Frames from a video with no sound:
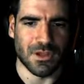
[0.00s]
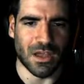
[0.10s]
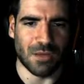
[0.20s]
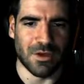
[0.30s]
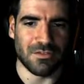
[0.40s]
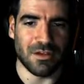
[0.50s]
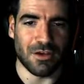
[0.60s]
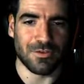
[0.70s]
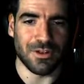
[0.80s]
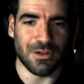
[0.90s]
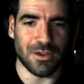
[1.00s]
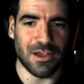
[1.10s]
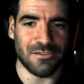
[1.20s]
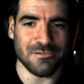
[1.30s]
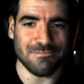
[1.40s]
And where's the obvious
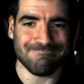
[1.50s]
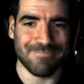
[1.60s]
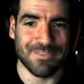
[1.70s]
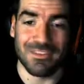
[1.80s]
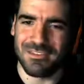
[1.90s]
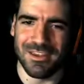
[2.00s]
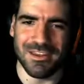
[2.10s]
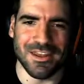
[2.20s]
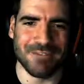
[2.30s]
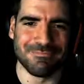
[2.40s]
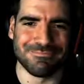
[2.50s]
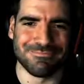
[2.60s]
location? In here.